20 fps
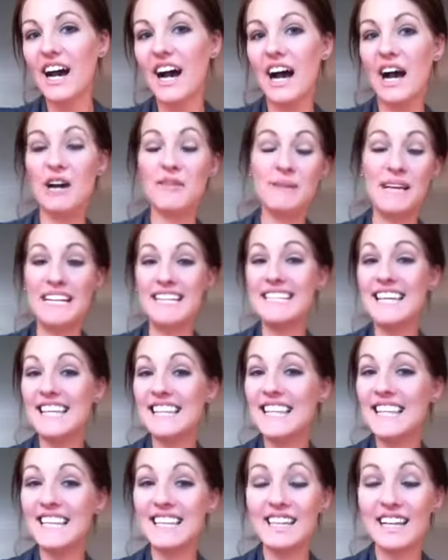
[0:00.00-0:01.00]
Um, and
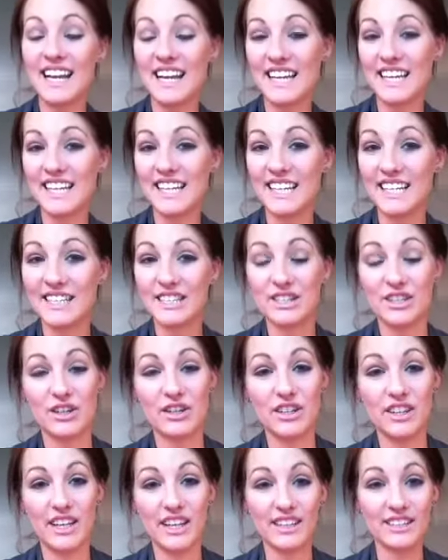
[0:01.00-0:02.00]
nothing that I can
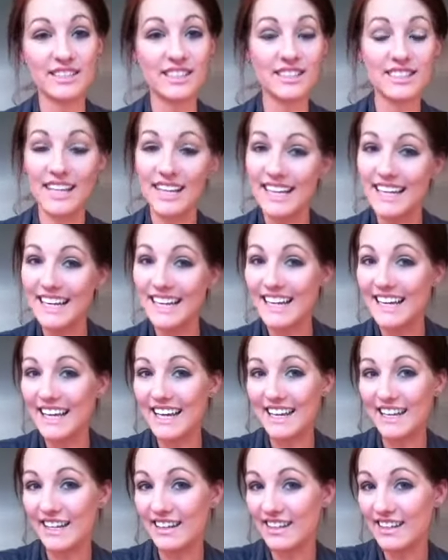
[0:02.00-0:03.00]
insert things because I cannot
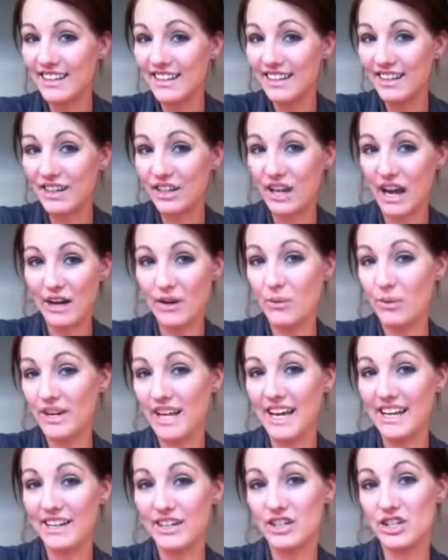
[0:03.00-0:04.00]
edit. I don't want
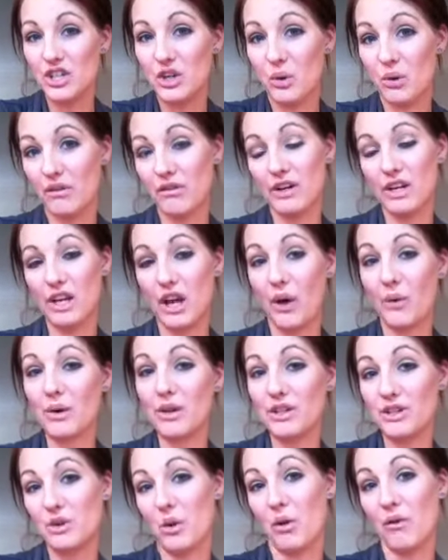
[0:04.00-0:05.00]
to edit your video.
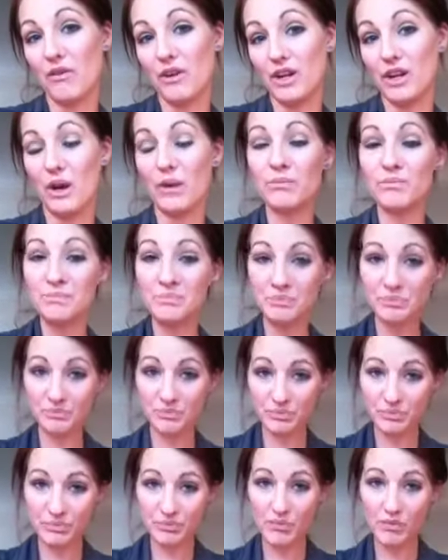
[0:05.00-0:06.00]
It's your video.
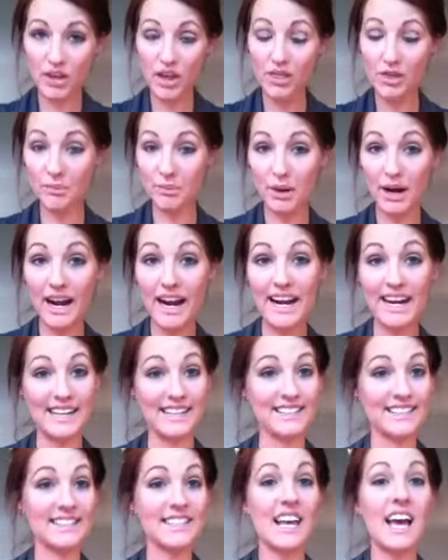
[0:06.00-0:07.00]
The
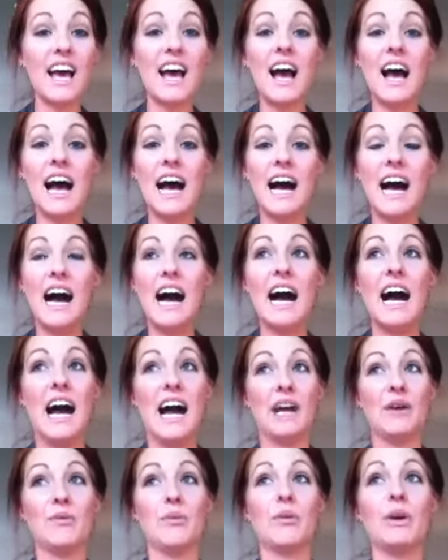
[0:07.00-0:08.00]
prize.
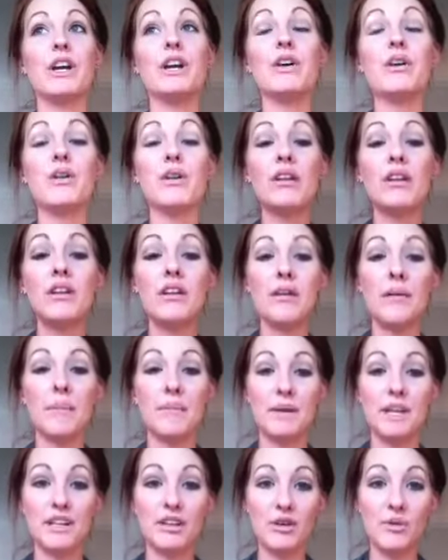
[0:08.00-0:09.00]
I will
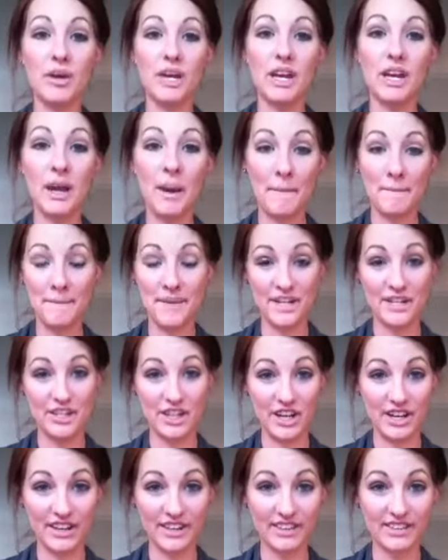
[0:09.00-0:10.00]
be doing mud
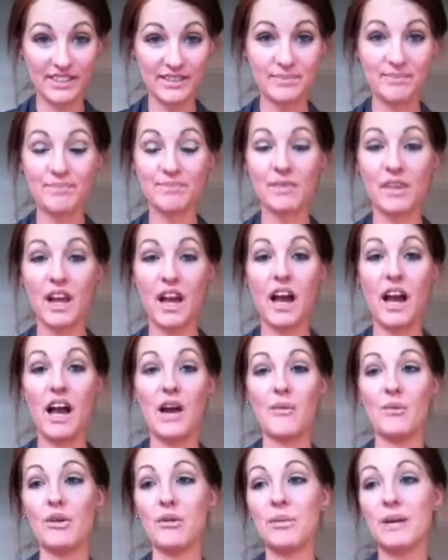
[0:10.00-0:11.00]
jugs.
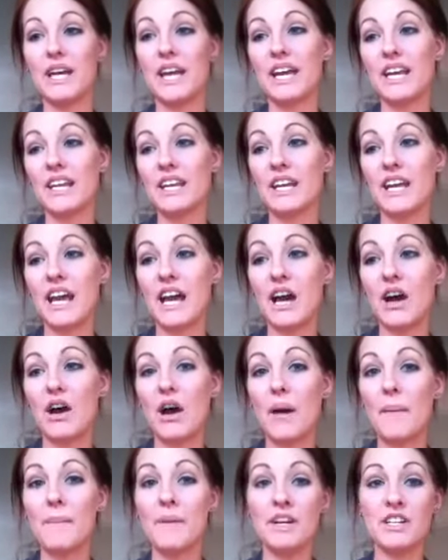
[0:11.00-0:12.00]
I will be handing
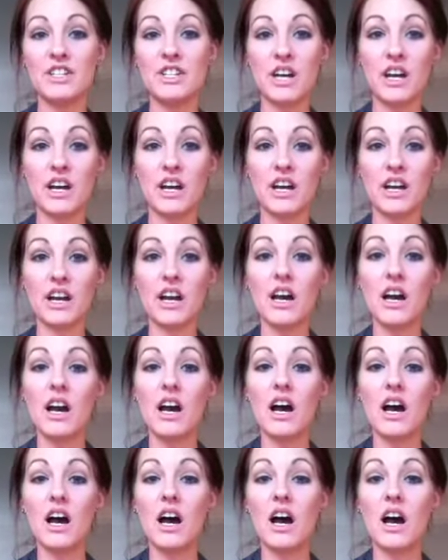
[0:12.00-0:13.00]
out a mud jug
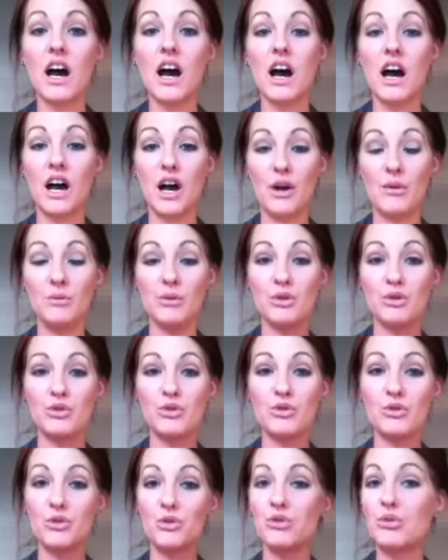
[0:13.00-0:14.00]
um,
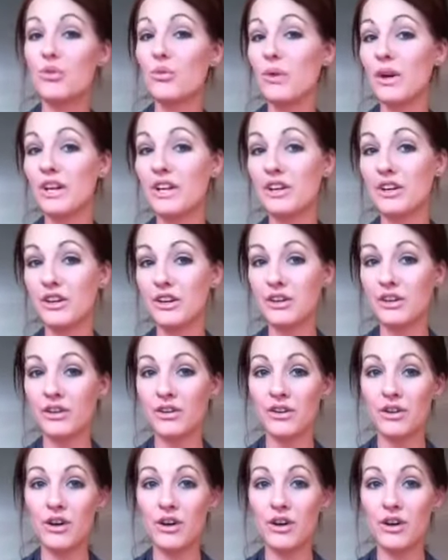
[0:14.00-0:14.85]
to the winner.